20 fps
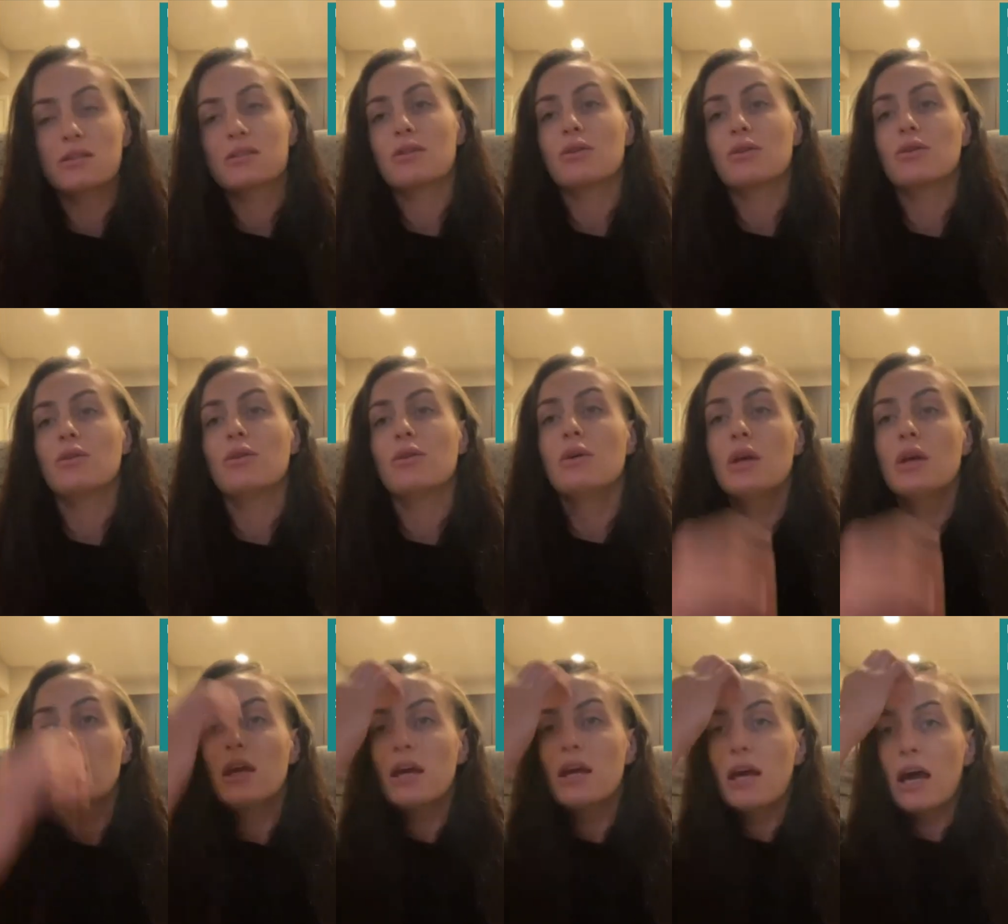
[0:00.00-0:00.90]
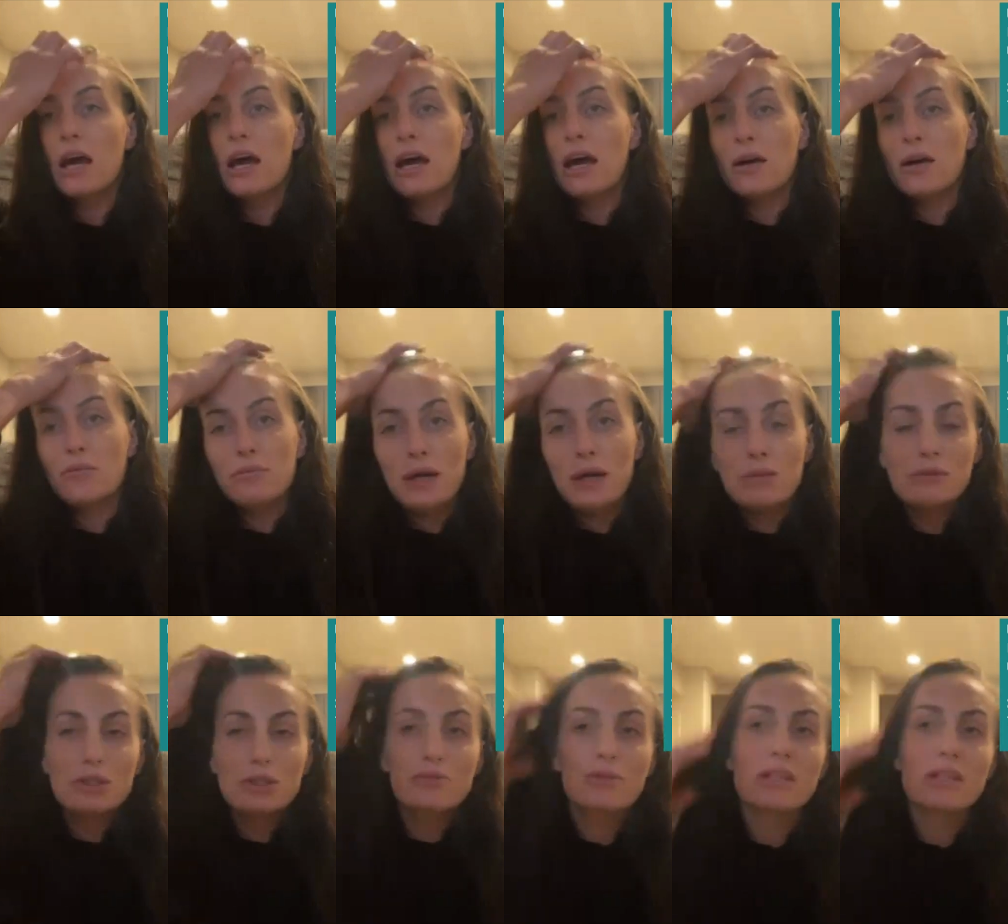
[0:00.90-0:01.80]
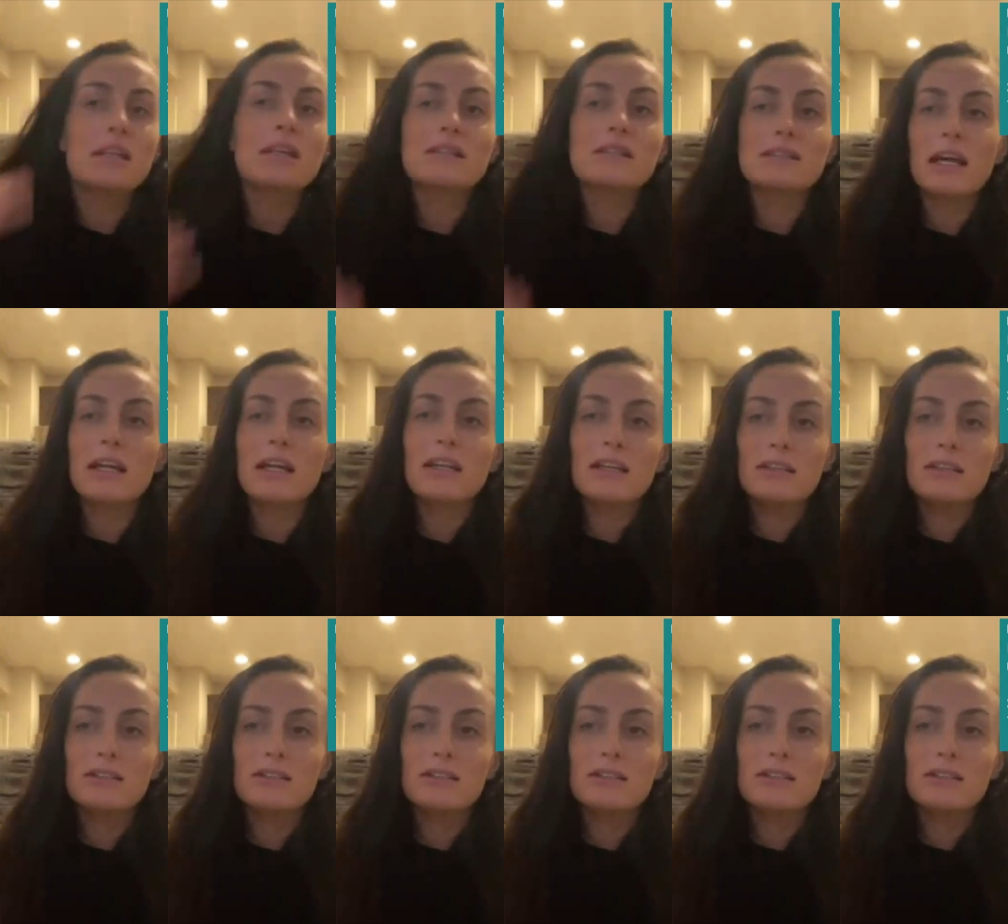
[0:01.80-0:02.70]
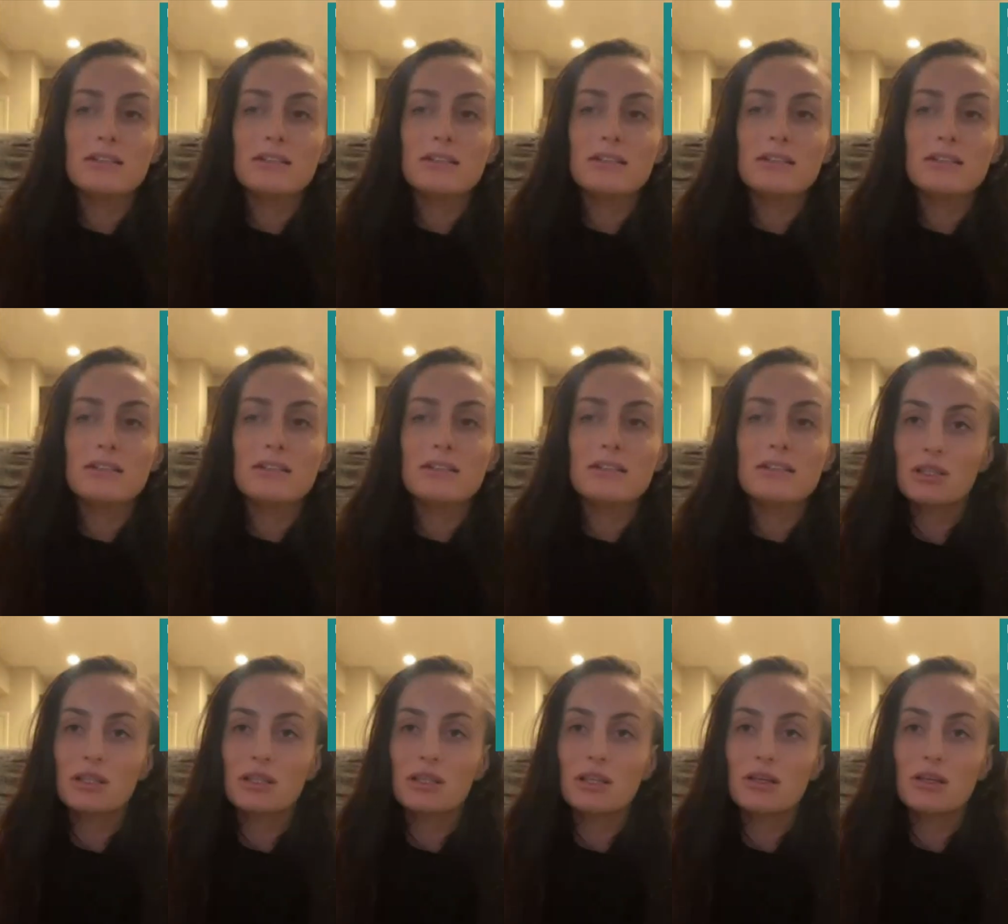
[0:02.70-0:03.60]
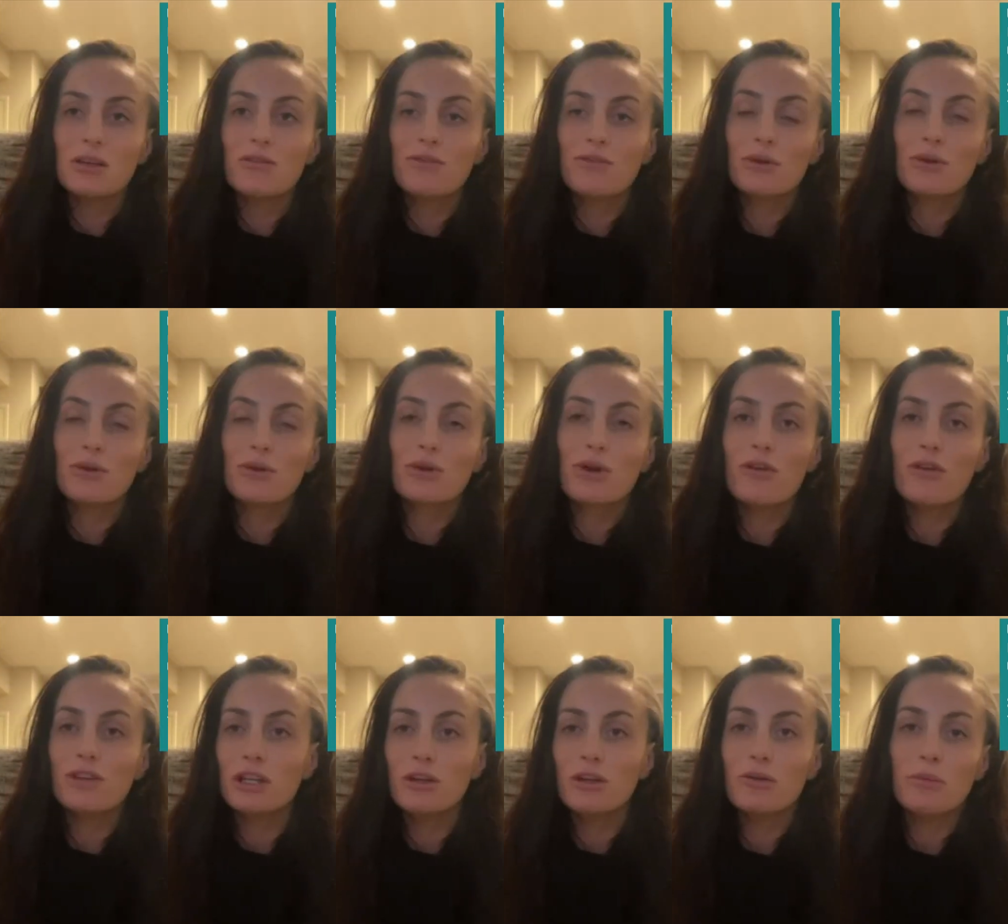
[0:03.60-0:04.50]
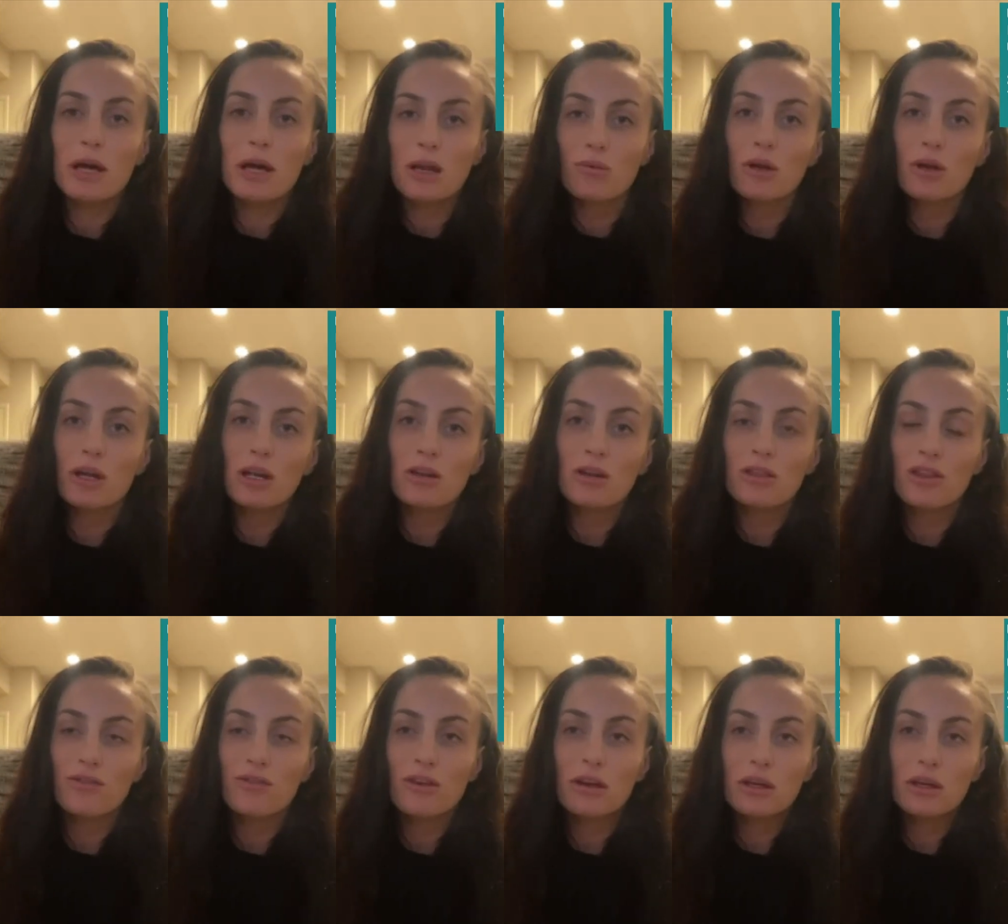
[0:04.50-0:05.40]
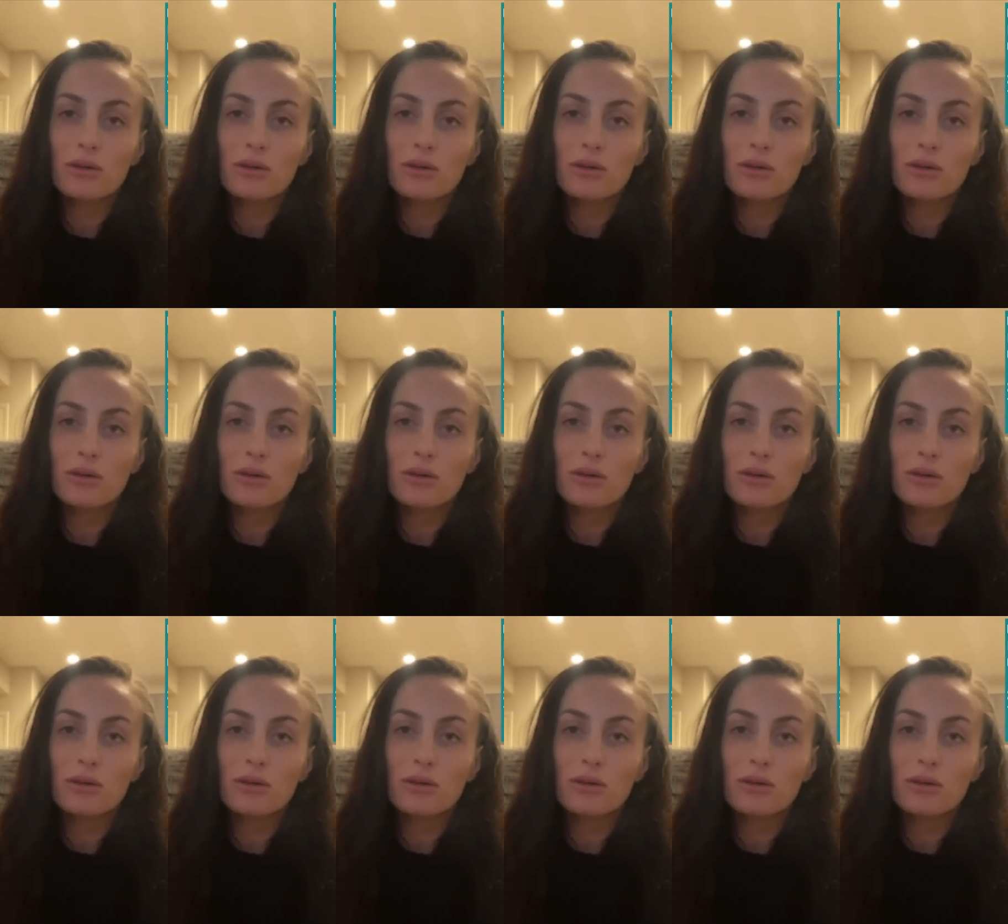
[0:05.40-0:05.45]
So I'm just really excited to be able to feel confident no matter where the fight